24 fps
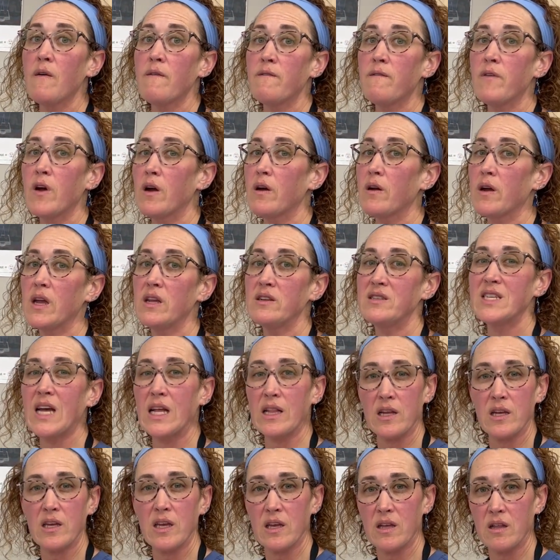Very
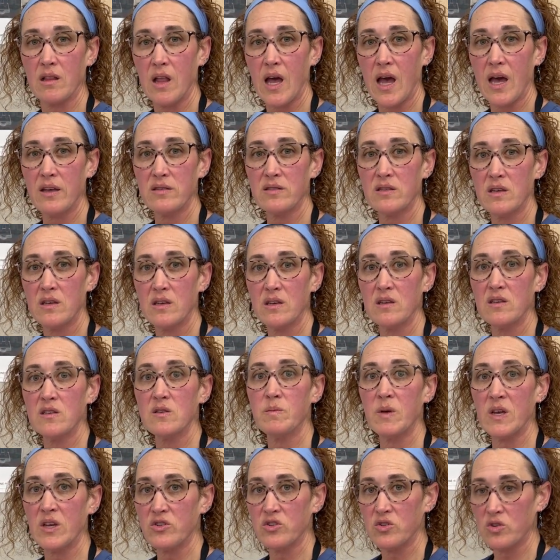delicate glasses,
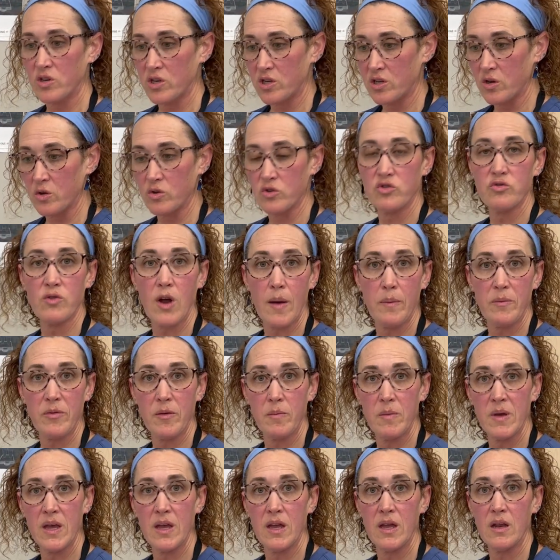make sure you don't drop
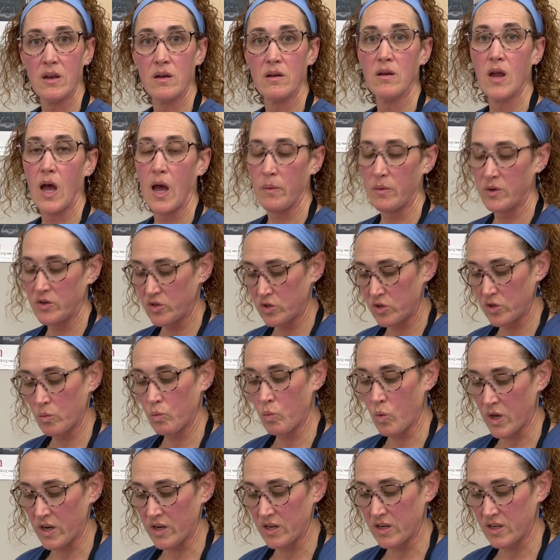them in. I would do them
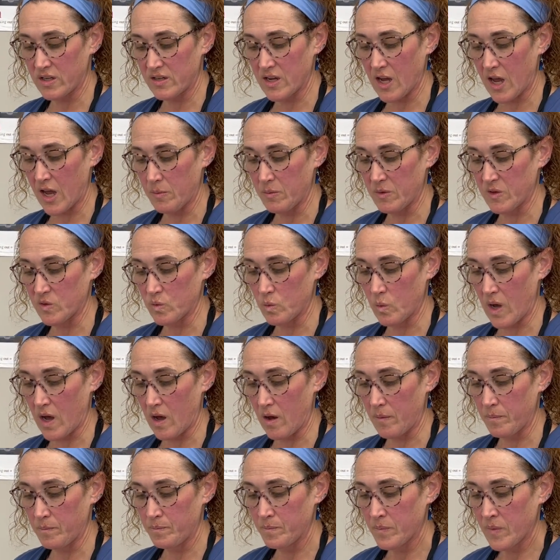one at a time as
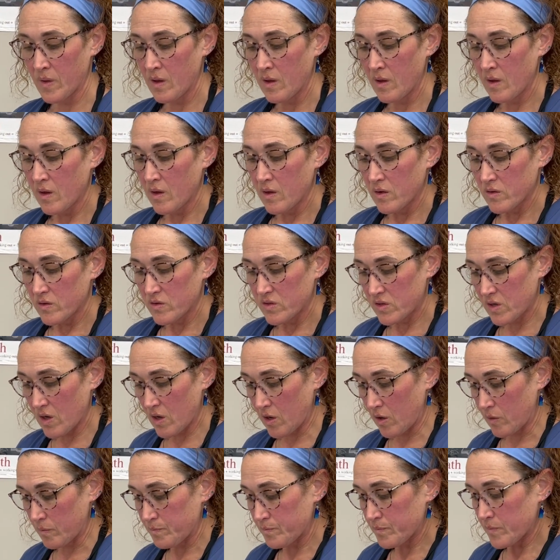well.
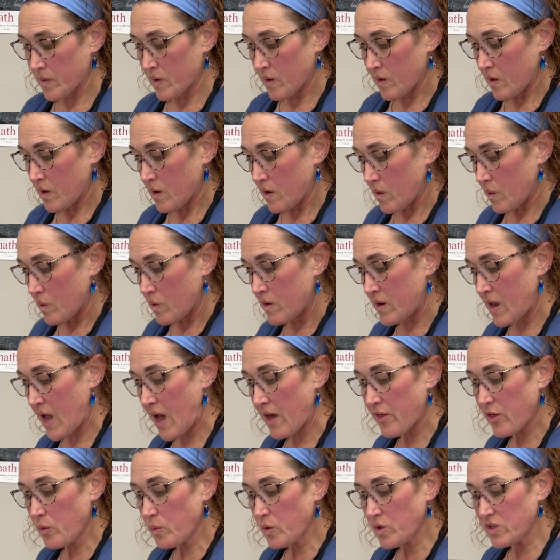So
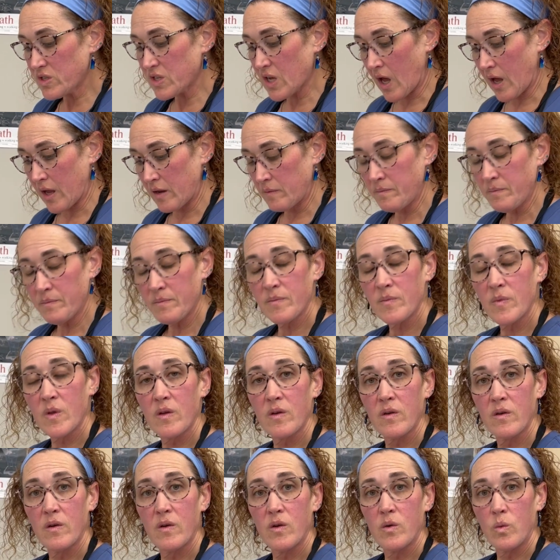now that we're done,
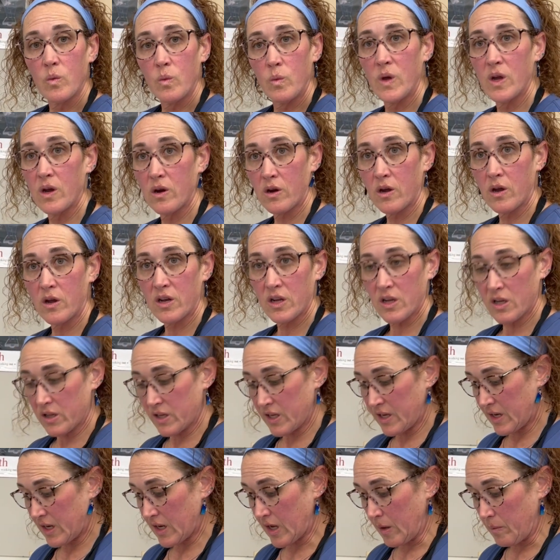we are going to
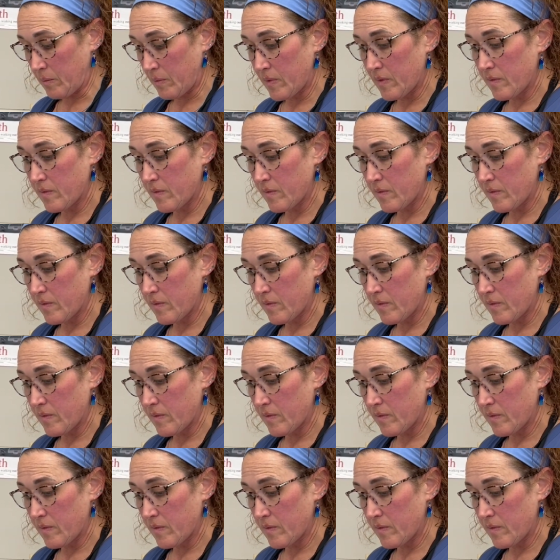clean up.